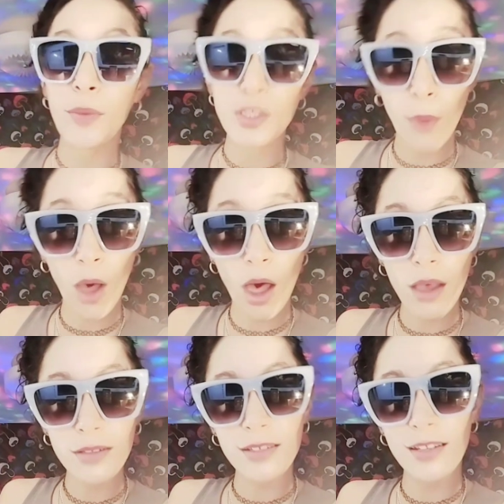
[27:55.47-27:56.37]

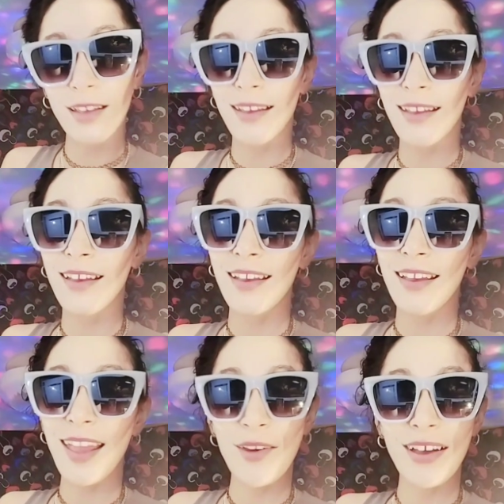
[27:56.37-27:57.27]
pause
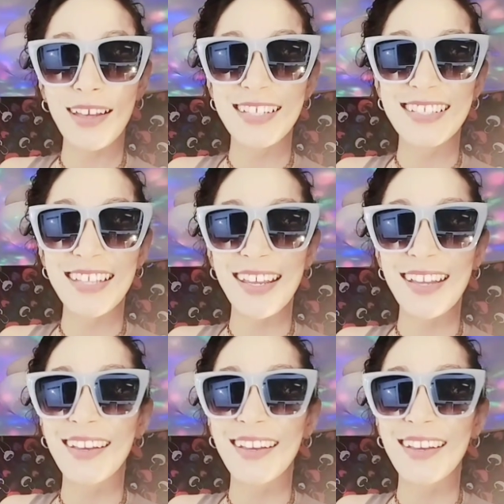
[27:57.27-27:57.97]
and honestly.